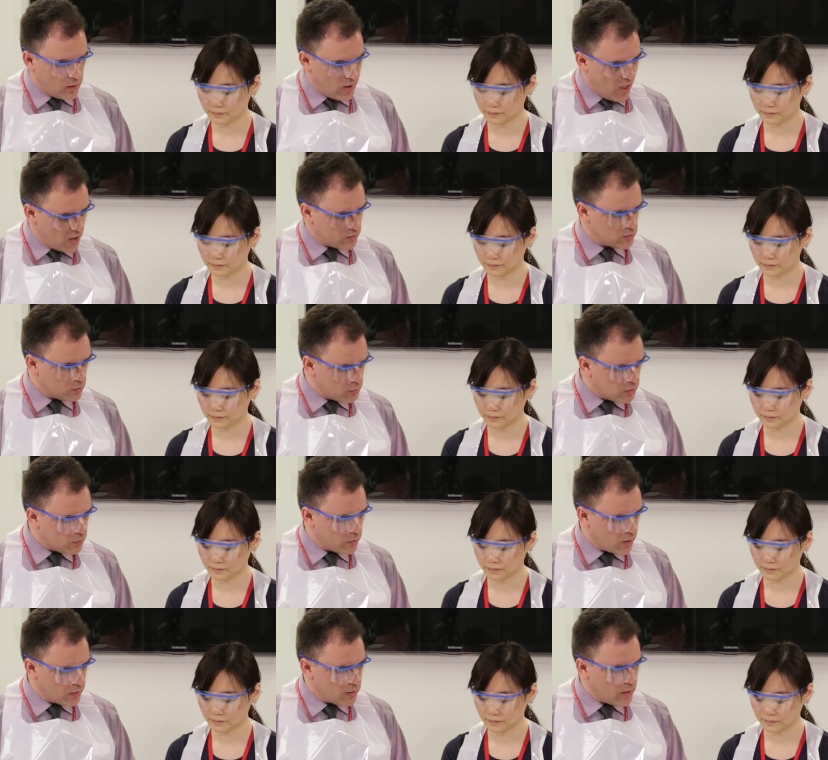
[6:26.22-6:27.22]
Speaker 1: an estimate
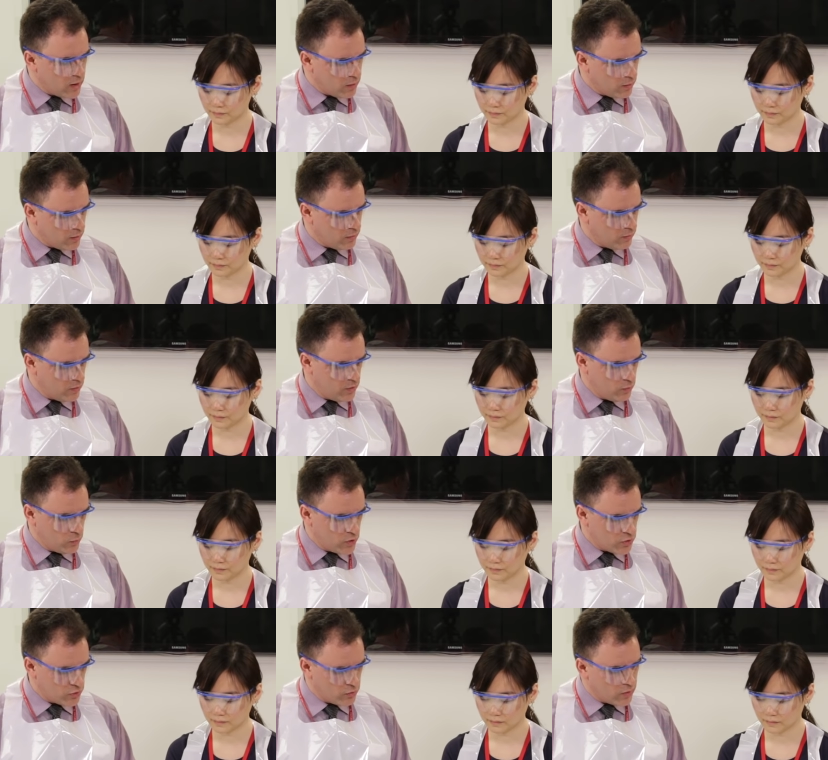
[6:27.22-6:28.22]
right now of in
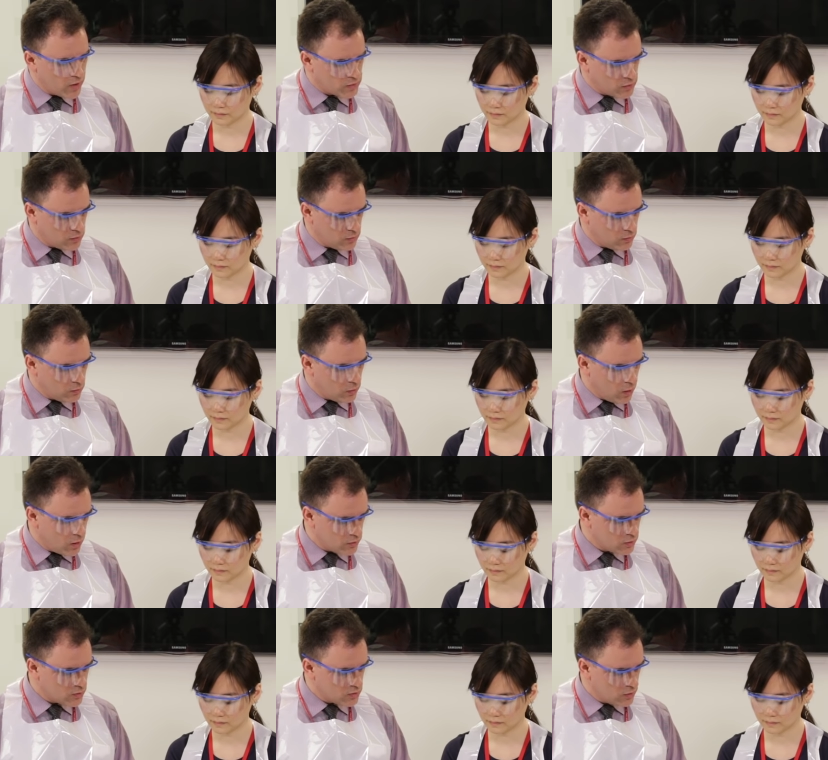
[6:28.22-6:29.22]
which direction is the
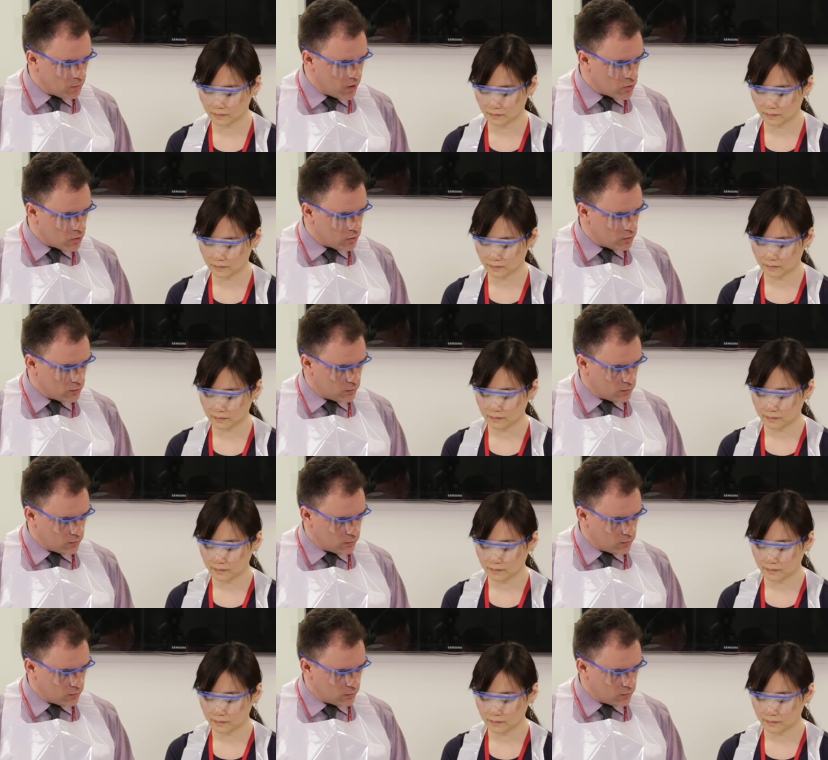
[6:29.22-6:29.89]
largest dimension?